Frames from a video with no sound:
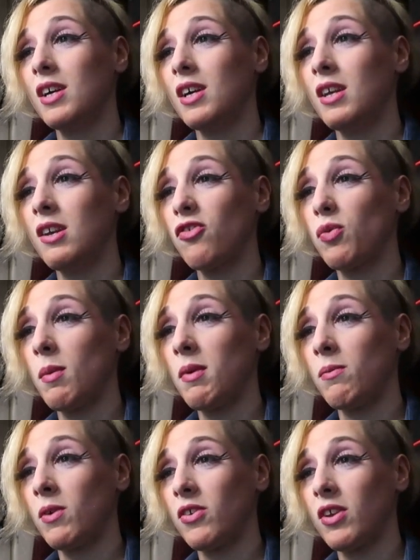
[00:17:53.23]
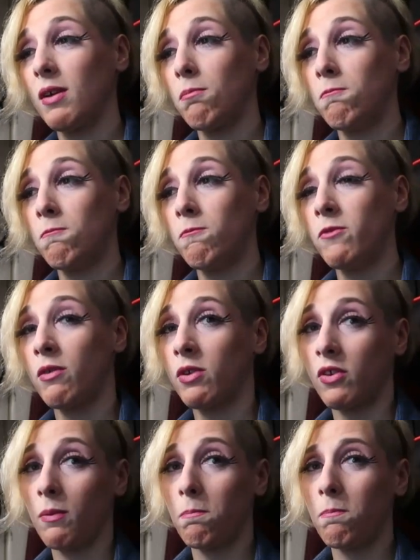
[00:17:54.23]
and this woman was like, there
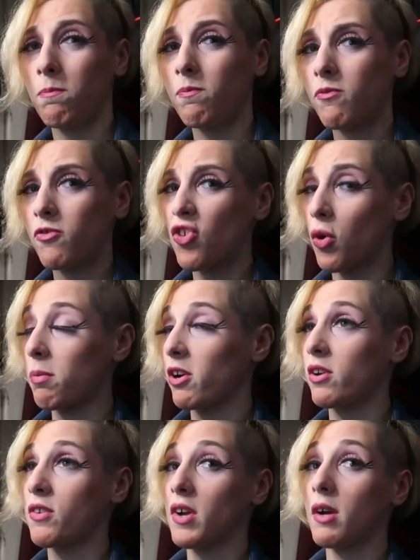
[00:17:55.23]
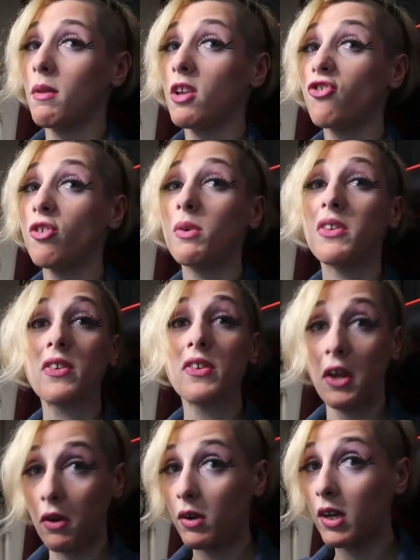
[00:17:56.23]
was a short period of time that she was
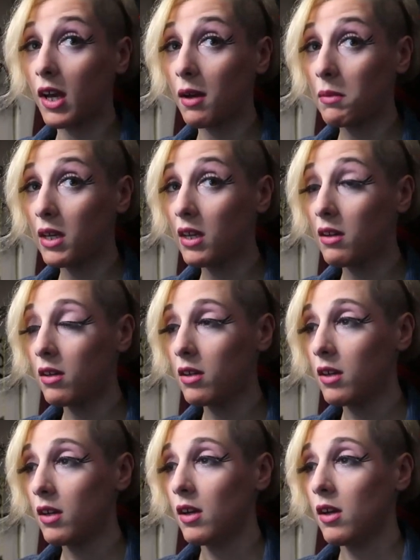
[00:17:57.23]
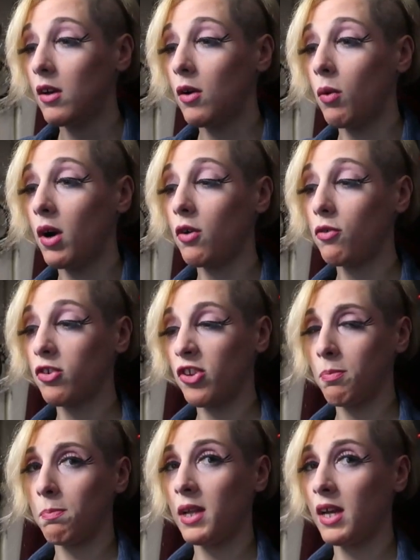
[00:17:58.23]
staring at me while I
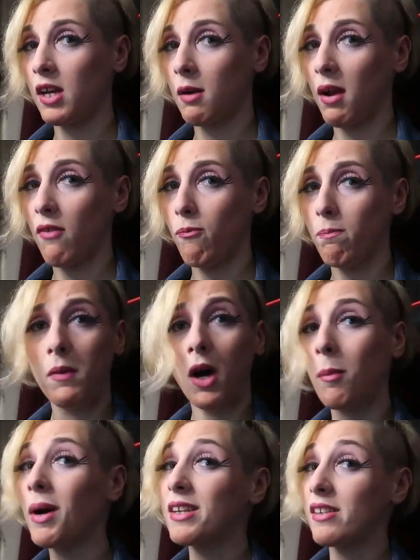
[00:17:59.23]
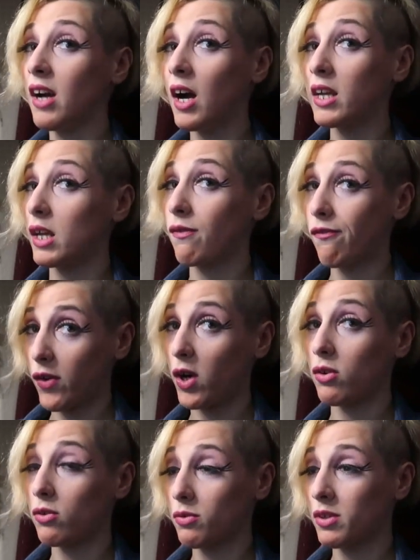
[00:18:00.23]
was playing on my dying
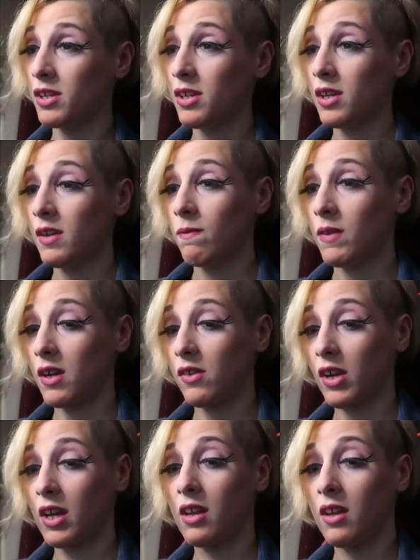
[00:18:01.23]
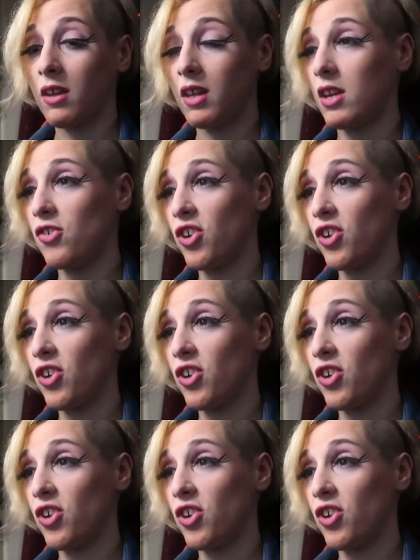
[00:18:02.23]
phone, because I didn't get a